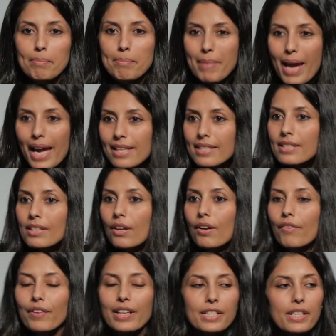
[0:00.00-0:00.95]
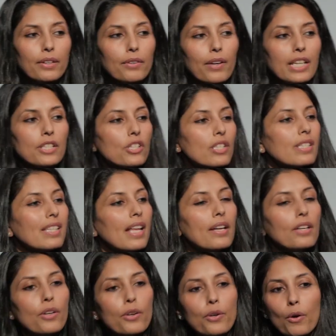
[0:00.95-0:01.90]
mess of integrations
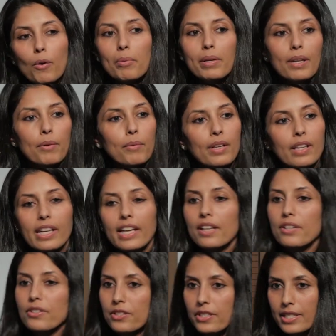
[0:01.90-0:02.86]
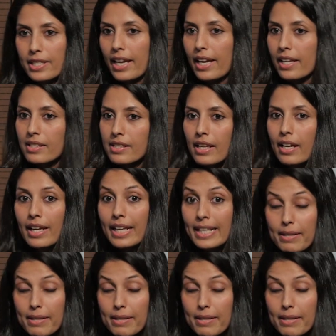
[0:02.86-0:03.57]
that nobody really understands.